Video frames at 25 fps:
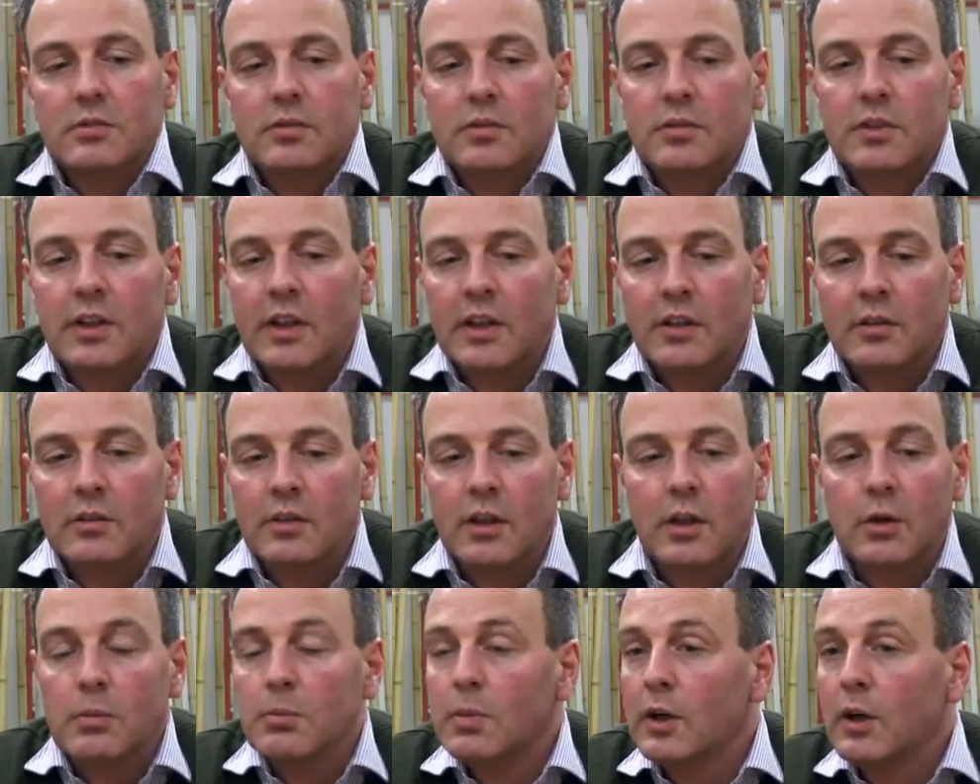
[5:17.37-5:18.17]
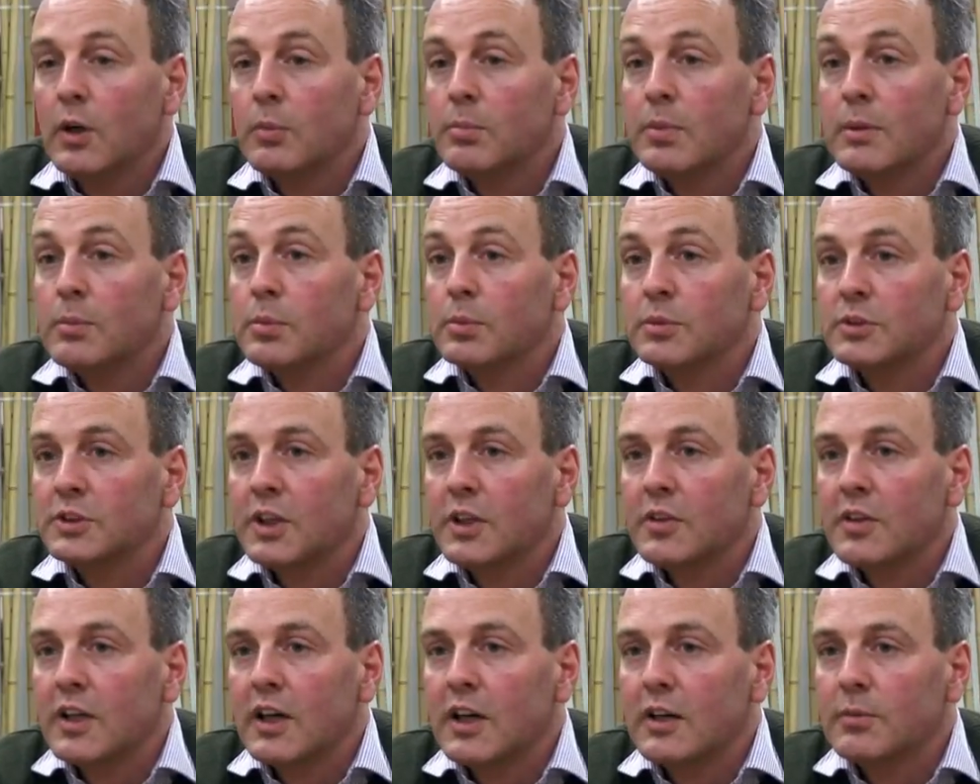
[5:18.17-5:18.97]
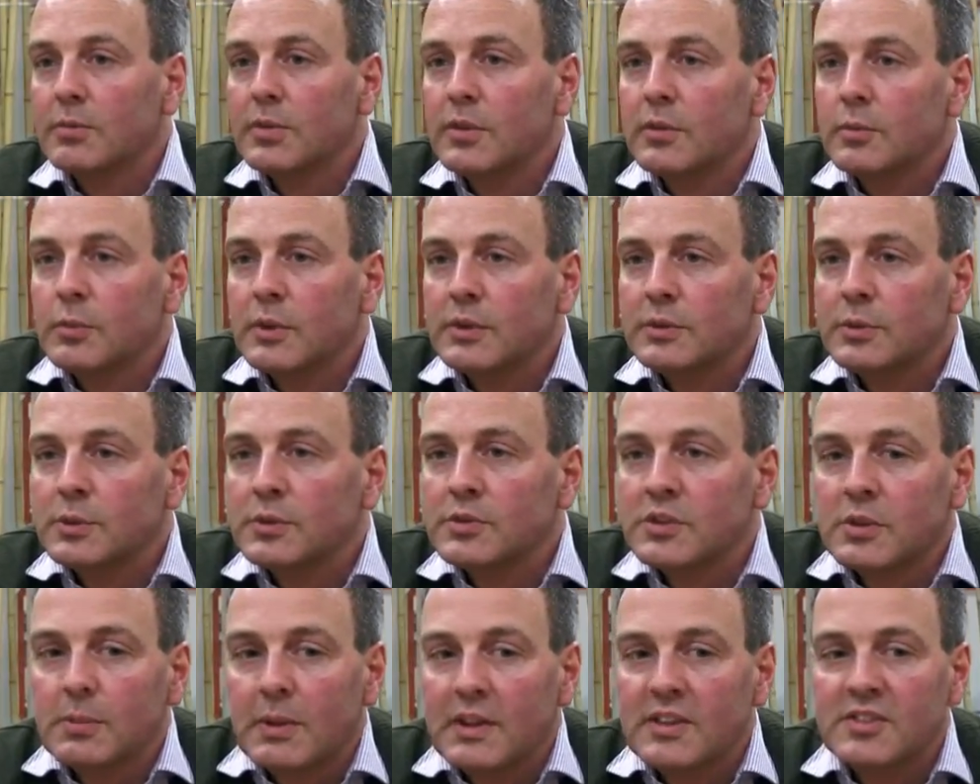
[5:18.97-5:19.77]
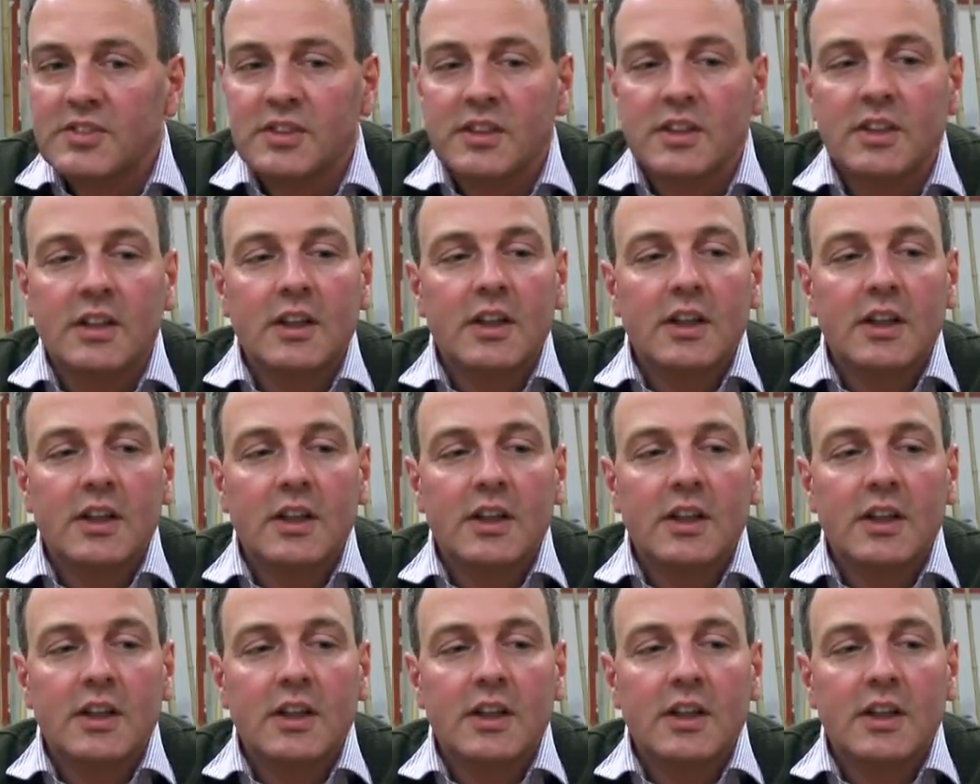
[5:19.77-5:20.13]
you know, lo and behold, people showed up, which was amazing.